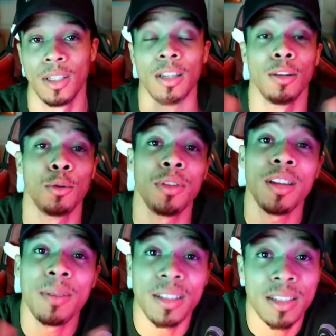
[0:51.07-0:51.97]
The cool thing
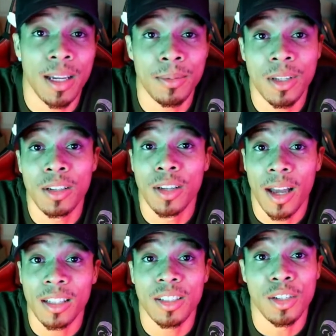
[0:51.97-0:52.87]
about the Samsung
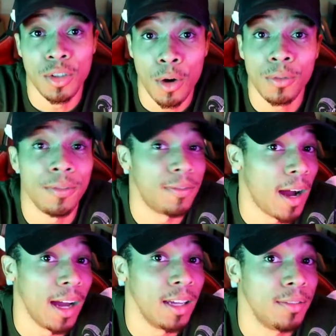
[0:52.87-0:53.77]
Galaxy Note
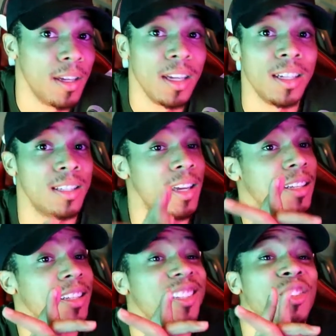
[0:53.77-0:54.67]
5 is that
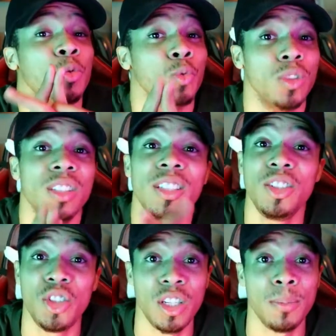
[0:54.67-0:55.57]
it is really
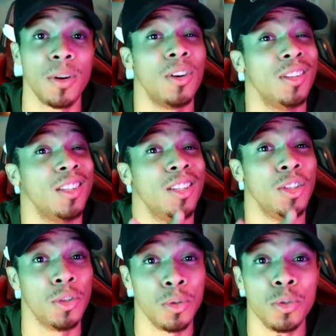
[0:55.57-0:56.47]
cheap on the
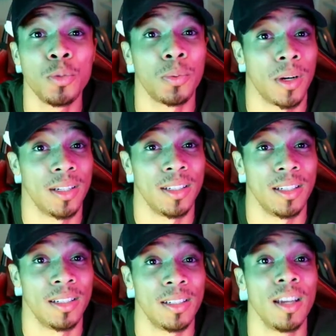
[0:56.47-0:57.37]
used
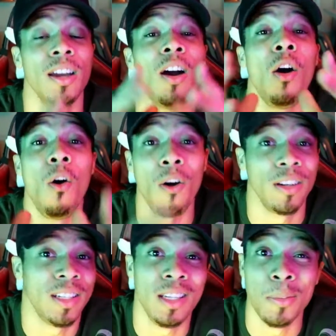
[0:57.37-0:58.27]
prices on
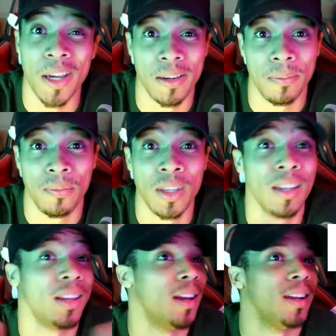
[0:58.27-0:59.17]
eBay.
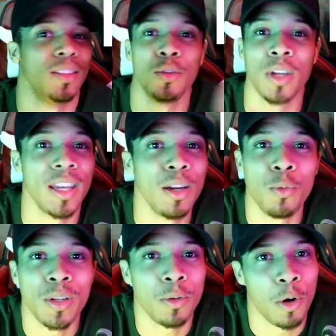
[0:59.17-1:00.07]
You can get
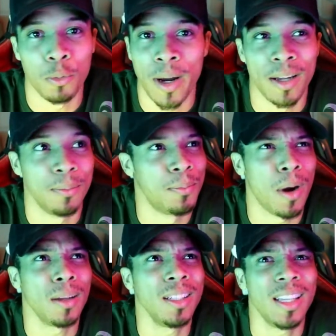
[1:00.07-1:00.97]
one around
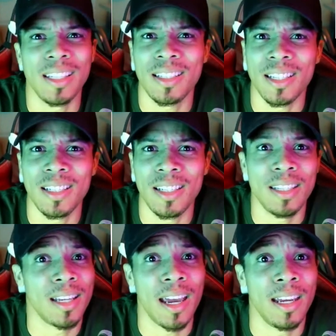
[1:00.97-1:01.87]
probably like 60
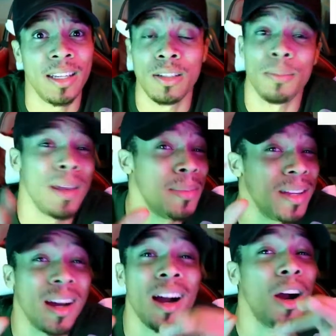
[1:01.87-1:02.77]
to 80 to maybe
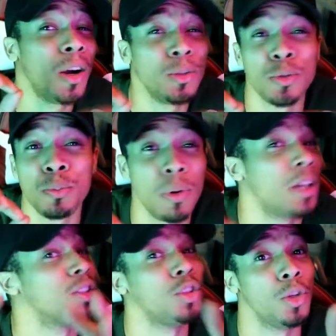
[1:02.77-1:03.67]

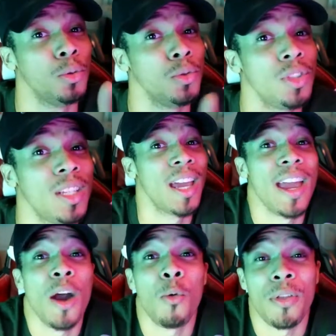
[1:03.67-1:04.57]
$100 used
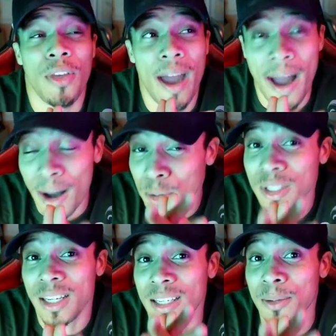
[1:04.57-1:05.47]
without
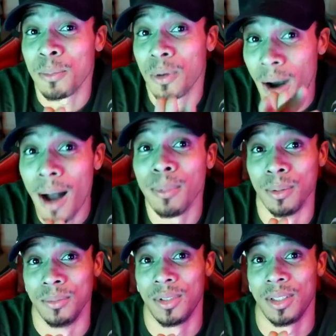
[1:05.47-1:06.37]
any
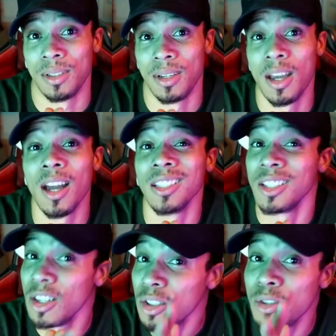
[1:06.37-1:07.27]
problems, as
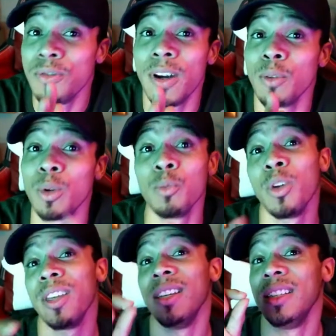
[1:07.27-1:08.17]
long as you find one with
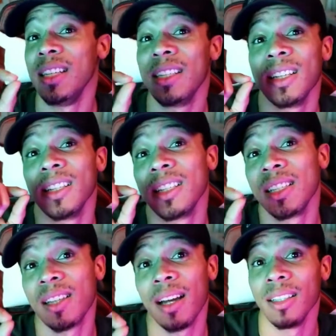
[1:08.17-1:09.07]
a decent
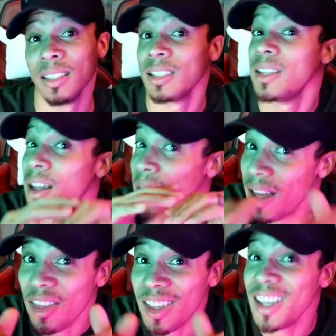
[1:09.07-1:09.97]
stylus. Now
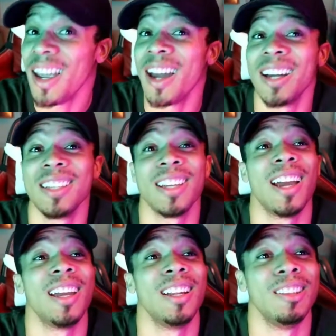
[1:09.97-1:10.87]
that thing has
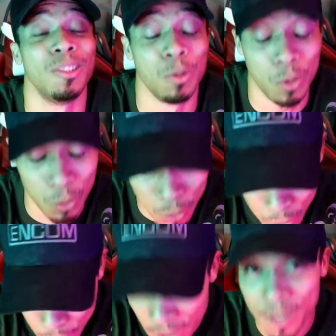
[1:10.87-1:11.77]
a
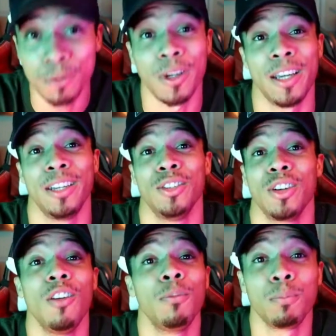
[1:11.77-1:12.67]
great range
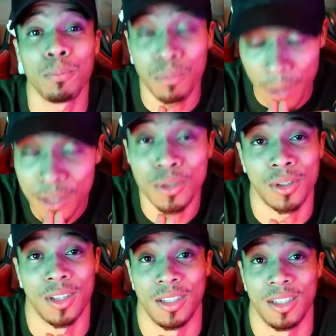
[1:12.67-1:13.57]
of pressure
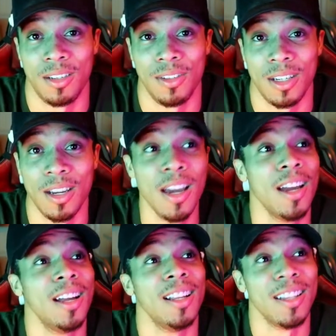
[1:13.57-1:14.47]
sensitivity.
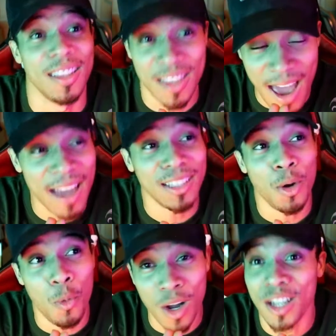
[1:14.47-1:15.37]
That
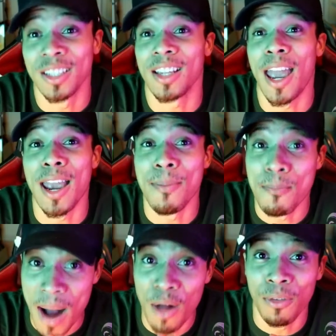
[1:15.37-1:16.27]
was a
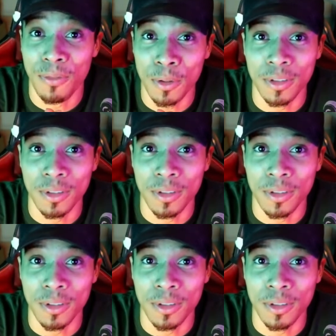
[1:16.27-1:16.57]
mouthful.